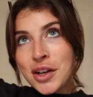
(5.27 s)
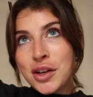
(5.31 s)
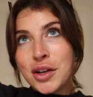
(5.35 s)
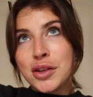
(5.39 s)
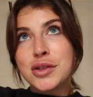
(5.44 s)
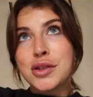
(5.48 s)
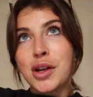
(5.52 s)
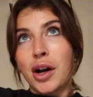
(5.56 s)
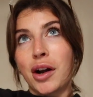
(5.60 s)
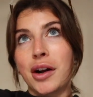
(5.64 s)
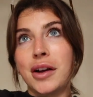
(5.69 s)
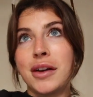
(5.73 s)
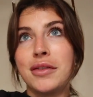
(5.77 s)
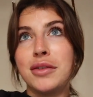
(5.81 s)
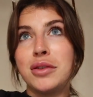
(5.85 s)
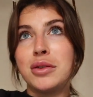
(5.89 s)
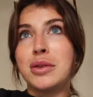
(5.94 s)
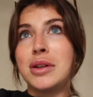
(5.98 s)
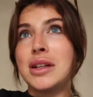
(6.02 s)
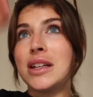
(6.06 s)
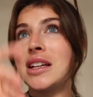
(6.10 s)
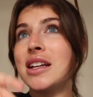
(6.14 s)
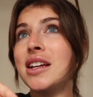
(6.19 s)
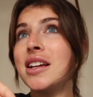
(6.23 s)
Sorry if you
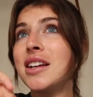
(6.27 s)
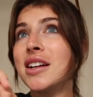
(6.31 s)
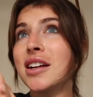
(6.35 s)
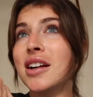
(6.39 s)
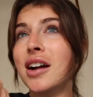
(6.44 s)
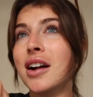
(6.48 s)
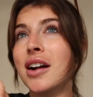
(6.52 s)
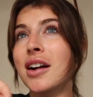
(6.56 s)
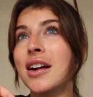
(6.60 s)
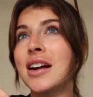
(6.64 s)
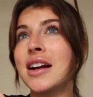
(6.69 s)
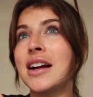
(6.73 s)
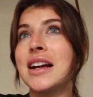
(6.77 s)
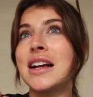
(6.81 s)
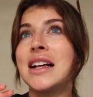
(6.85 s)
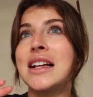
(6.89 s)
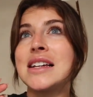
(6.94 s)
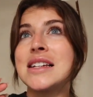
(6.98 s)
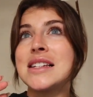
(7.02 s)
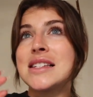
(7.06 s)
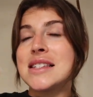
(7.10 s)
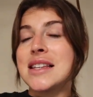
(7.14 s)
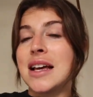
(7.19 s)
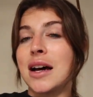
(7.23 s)
can hear
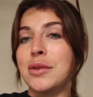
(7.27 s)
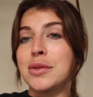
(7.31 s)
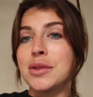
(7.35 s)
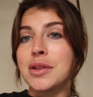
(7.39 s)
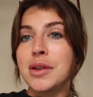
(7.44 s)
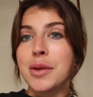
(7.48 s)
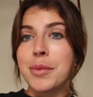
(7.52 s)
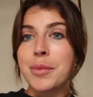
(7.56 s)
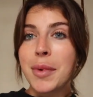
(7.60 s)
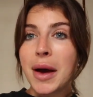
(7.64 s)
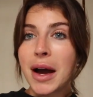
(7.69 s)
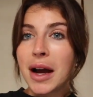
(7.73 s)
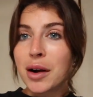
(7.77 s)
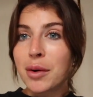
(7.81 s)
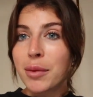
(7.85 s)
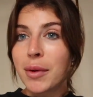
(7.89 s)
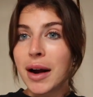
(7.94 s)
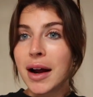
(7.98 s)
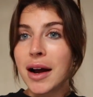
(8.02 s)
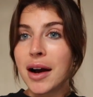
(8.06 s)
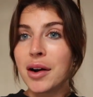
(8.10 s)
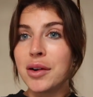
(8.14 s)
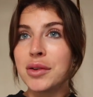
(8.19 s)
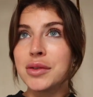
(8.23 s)
sound in the
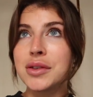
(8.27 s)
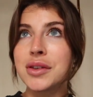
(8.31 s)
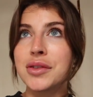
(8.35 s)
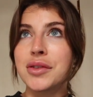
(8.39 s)
background.